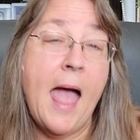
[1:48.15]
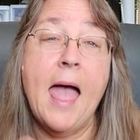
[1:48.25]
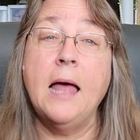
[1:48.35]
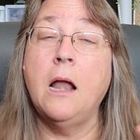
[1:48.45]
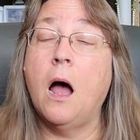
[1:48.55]

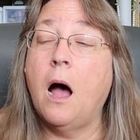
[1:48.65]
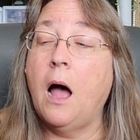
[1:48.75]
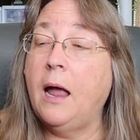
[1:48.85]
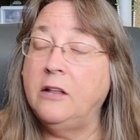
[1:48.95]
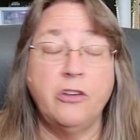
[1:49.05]
And
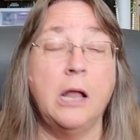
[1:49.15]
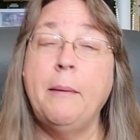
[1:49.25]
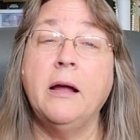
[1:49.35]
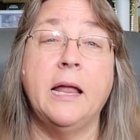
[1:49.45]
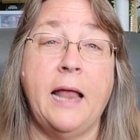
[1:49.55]
it's all
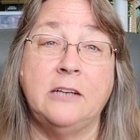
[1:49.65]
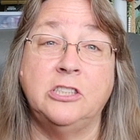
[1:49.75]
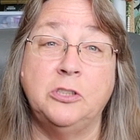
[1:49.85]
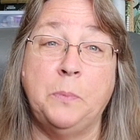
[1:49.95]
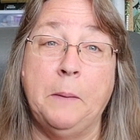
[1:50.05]
about
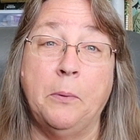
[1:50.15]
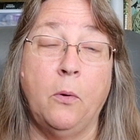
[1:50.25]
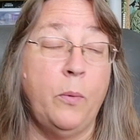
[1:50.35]
connections, people.